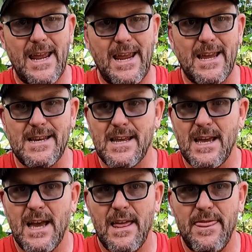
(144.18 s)
and
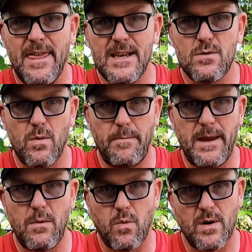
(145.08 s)
this would
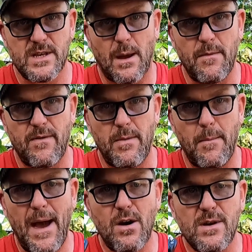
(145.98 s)
be where it's coming from.
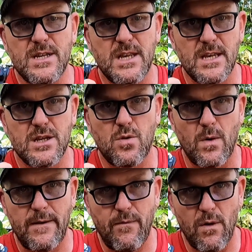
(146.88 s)
The batteries is
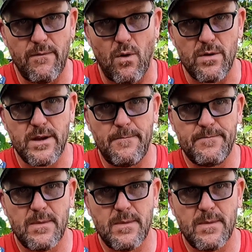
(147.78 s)
twenty-four volt,